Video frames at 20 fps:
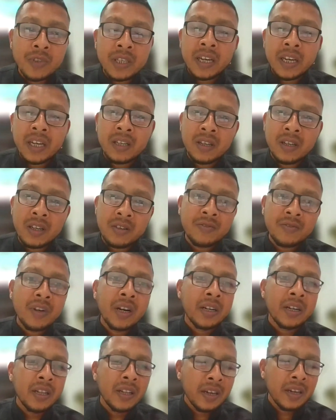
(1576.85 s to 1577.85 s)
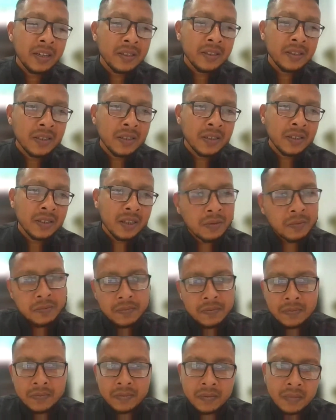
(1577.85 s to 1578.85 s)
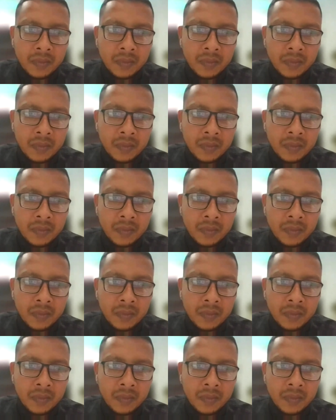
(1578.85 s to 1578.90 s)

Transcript: we can uh, fertilize uh,